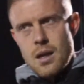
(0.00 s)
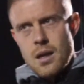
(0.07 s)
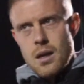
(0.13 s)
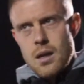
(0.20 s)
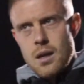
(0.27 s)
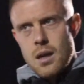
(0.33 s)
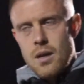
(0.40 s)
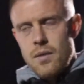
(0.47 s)

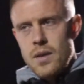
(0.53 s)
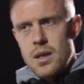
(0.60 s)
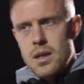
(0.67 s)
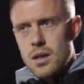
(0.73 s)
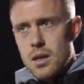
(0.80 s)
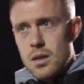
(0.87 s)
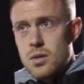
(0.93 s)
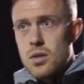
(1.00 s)
I think
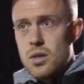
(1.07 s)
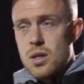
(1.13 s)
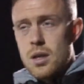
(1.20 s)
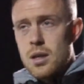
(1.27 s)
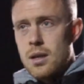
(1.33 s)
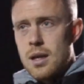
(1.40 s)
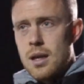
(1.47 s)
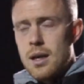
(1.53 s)
it got touched
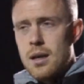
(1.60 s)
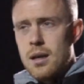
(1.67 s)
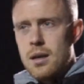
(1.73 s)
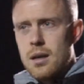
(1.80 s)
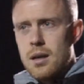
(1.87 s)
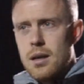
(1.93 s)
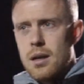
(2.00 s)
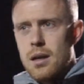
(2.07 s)
on in there.
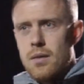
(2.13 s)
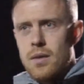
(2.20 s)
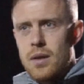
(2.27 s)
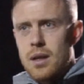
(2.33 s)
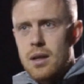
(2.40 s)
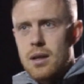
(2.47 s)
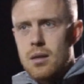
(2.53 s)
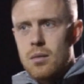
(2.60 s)
I
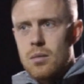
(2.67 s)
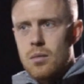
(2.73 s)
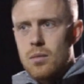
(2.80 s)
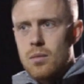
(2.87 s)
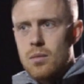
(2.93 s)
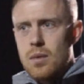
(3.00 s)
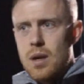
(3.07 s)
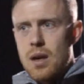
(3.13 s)
think
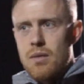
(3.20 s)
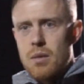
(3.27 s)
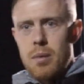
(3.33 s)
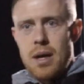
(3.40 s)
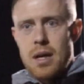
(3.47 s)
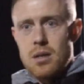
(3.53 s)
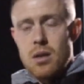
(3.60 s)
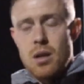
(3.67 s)
every
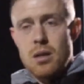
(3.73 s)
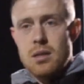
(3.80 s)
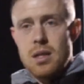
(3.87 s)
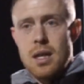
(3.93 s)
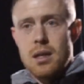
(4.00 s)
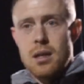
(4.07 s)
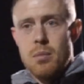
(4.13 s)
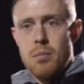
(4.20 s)
player's got to
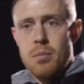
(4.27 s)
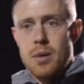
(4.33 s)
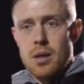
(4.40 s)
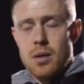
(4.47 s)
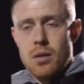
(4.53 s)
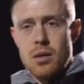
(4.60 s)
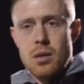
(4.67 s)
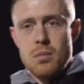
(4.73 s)
take a
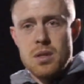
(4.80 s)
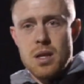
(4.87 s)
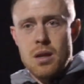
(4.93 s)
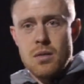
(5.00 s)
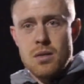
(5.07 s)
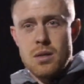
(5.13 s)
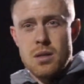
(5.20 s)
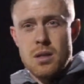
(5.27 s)
big look at
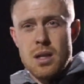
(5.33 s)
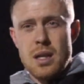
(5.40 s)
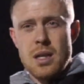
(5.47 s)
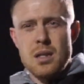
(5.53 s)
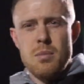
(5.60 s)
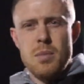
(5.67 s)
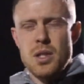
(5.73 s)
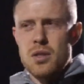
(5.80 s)
themselves, and
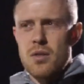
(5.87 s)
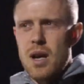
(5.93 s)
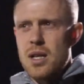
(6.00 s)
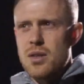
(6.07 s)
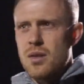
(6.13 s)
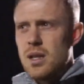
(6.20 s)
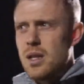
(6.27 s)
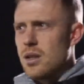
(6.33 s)
it's a bit
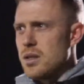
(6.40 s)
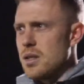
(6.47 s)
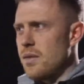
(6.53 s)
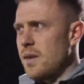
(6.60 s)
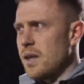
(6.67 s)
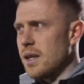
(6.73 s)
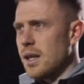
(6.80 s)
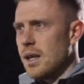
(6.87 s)
strange really, because you
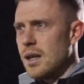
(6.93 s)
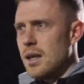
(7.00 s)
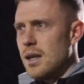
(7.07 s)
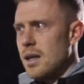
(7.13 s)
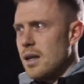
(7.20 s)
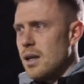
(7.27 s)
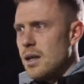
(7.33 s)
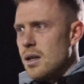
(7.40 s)
think
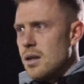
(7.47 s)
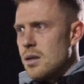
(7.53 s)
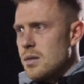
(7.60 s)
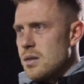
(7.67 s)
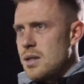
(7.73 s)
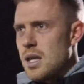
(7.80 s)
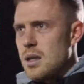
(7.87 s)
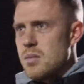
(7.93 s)

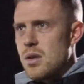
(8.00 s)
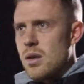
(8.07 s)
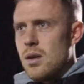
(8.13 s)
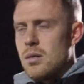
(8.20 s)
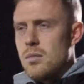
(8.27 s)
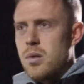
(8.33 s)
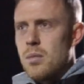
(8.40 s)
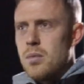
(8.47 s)
teams
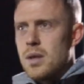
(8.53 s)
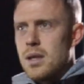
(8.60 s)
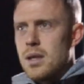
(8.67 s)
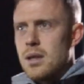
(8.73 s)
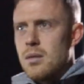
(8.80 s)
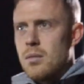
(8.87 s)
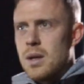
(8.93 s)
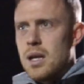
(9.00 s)
like
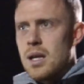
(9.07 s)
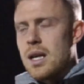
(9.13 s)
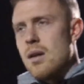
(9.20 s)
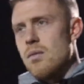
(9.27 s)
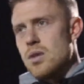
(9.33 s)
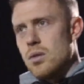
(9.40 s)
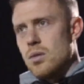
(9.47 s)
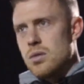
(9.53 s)
probably when they
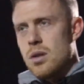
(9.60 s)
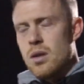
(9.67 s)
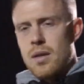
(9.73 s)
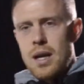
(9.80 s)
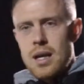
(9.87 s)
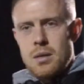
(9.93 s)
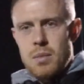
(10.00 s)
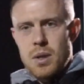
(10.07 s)
get results like
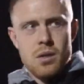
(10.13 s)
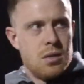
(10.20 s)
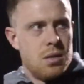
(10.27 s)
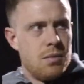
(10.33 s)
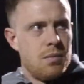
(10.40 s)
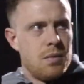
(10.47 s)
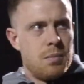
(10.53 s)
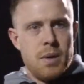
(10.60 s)
that, it's because
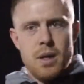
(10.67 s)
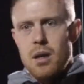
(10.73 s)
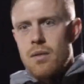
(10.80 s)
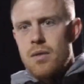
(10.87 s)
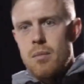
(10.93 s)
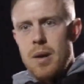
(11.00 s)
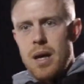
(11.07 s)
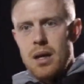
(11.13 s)
it's been
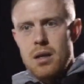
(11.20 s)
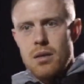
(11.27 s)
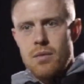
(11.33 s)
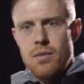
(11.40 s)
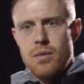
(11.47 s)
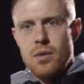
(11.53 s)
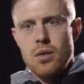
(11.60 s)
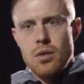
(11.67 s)
off the back of
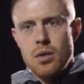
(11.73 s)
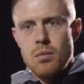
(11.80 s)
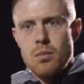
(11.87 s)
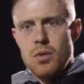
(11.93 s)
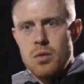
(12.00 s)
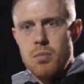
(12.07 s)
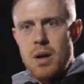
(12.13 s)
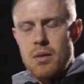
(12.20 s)

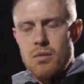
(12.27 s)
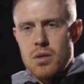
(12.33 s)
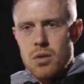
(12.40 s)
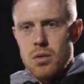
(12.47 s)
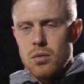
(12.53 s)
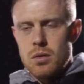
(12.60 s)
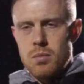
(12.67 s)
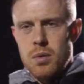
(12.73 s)
numerous bad
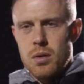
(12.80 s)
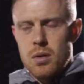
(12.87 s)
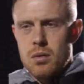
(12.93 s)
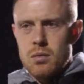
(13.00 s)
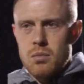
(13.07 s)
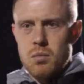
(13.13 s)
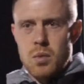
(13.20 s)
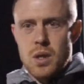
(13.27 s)
results, but
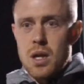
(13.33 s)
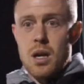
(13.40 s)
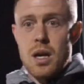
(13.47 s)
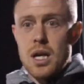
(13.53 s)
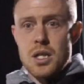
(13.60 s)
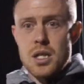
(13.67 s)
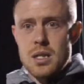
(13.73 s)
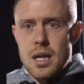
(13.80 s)
we
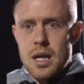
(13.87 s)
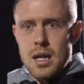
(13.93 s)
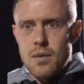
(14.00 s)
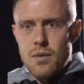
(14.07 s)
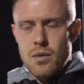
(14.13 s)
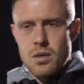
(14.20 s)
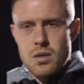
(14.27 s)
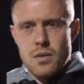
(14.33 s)
can't actually say
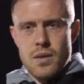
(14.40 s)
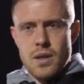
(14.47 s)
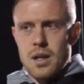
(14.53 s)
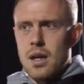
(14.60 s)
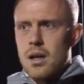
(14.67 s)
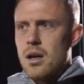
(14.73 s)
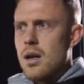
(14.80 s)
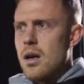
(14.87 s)
that for us. I think
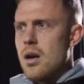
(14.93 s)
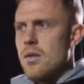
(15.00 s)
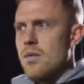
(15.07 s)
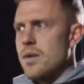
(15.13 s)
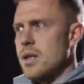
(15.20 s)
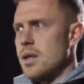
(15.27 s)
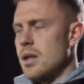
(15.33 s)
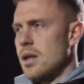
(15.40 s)

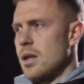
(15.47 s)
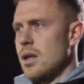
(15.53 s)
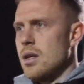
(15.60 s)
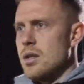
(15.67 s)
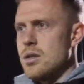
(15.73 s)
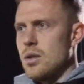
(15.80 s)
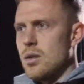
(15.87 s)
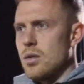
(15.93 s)
over the
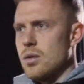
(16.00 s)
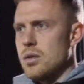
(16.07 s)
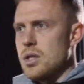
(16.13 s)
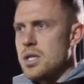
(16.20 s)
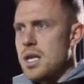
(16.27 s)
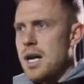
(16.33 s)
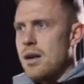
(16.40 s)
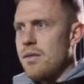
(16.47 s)
due course
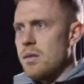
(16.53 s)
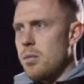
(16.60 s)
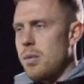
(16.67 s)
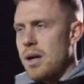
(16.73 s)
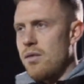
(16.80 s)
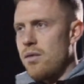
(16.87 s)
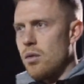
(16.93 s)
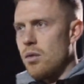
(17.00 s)
of Jan, I think we
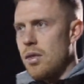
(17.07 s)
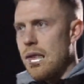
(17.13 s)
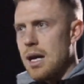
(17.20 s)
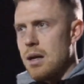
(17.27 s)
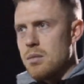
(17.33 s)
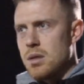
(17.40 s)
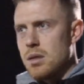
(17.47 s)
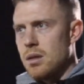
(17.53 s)
played 4
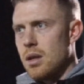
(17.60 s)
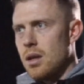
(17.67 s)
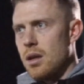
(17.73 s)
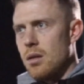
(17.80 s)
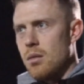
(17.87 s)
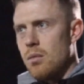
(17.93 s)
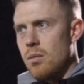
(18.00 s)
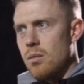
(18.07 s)
games and
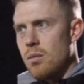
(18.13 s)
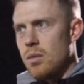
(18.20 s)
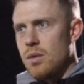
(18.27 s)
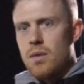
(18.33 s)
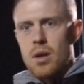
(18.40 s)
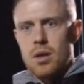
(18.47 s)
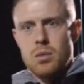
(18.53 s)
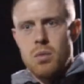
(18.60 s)

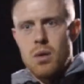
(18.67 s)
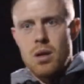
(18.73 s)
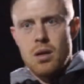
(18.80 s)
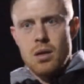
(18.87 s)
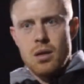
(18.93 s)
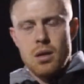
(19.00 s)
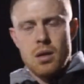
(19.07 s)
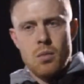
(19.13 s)
we've lost 1
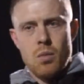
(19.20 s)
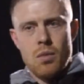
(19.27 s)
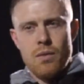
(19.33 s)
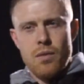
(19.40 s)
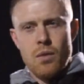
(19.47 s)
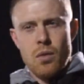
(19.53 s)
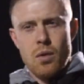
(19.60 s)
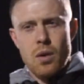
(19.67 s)
and won
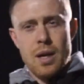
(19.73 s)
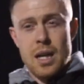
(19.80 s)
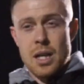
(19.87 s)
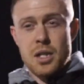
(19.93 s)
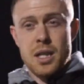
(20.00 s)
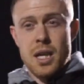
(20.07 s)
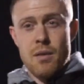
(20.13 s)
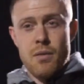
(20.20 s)
4 and
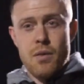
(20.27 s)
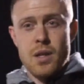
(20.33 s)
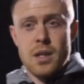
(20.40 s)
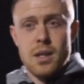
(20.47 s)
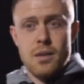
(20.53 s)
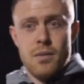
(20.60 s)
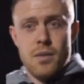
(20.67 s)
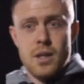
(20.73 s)
actually kept
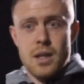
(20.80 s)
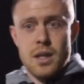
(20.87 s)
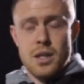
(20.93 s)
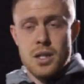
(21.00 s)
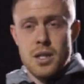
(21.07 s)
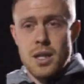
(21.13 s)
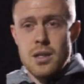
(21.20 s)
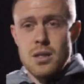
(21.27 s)
3 clean
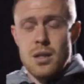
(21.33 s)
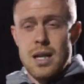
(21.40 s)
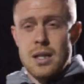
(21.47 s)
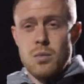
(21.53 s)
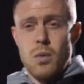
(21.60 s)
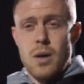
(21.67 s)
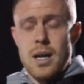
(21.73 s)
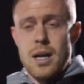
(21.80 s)
sheets, so
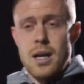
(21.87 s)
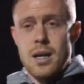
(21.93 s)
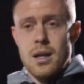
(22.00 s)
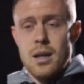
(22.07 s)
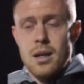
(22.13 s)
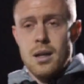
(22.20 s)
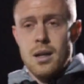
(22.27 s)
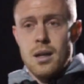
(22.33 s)
that's where
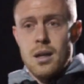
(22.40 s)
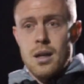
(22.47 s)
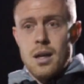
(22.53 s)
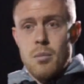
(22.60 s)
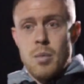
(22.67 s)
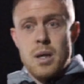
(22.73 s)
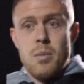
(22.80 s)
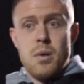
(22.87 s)

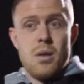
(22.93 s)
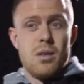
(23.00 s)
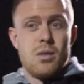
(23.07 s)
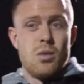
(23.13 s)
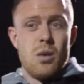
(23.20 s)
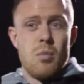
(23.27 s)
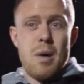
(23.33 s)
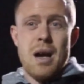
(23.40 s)
people are
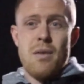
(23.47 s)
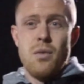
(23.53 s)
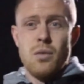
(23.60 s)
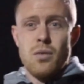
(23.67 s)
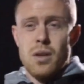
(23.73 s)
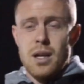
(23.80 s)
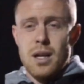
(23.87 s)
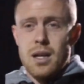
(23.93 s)
sort of
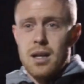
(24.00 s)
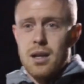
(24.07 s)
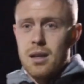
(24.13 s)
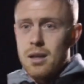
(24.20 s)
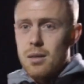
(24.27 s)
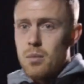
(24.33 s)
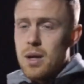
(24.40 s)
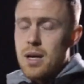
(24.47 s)
baffled really
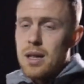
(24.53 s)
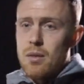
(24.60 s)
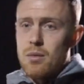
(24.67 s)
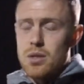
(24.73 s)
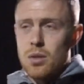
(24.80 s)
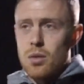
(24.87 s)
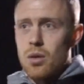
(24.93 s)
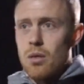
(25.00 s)
where that
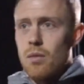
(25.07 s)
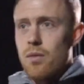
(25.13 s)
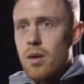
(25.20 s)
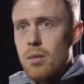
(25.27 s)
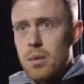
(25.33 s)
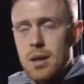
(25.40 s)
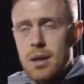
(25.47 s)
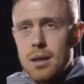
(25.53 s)
result come
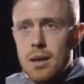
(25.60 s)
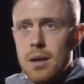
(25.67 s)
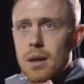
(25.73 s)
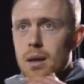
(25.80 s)
from. And